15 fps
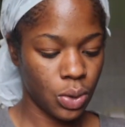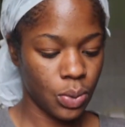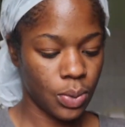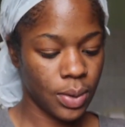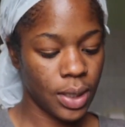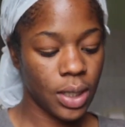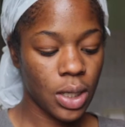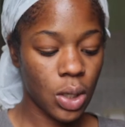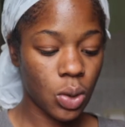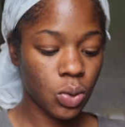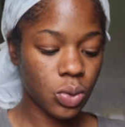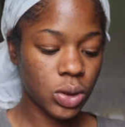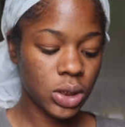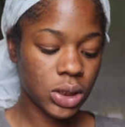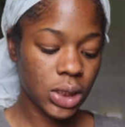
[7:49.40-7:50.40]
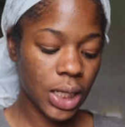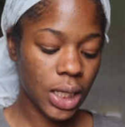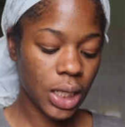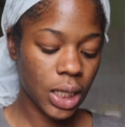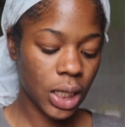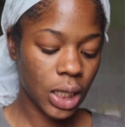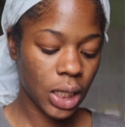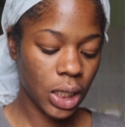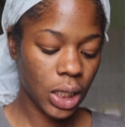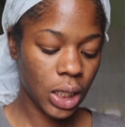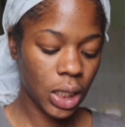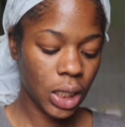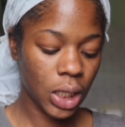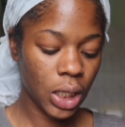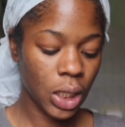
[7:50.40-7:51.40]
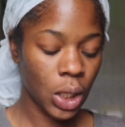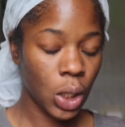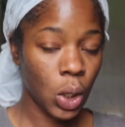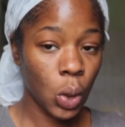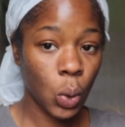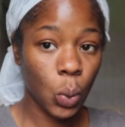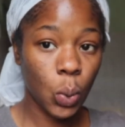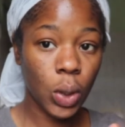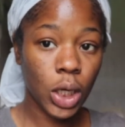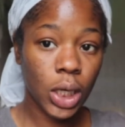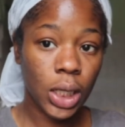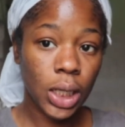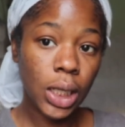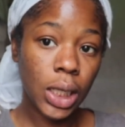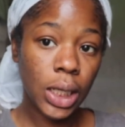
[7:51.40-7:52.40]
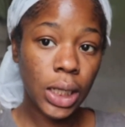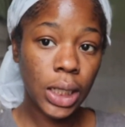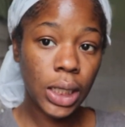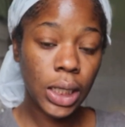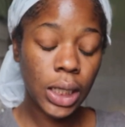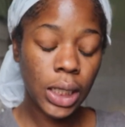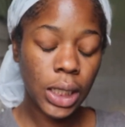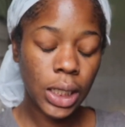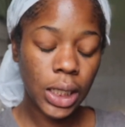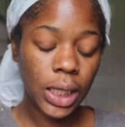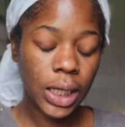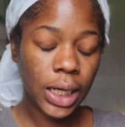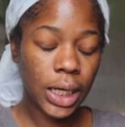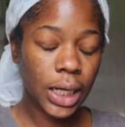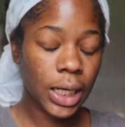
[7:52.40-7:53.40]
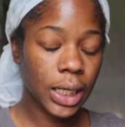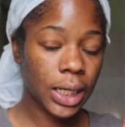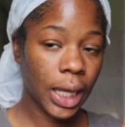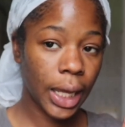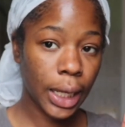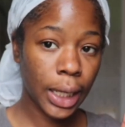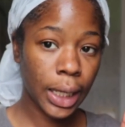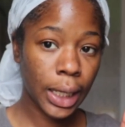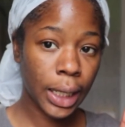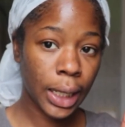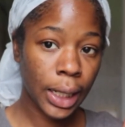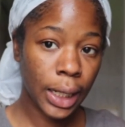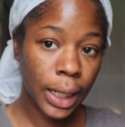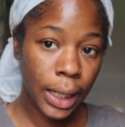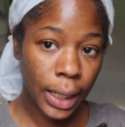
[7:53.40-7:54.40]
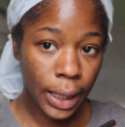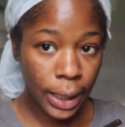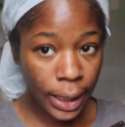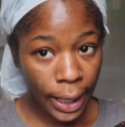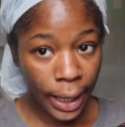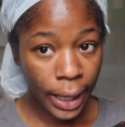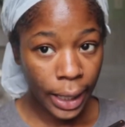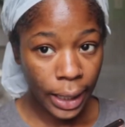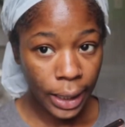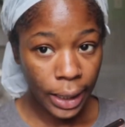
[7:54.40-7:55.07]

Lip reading: we gonna see what the color is taking like.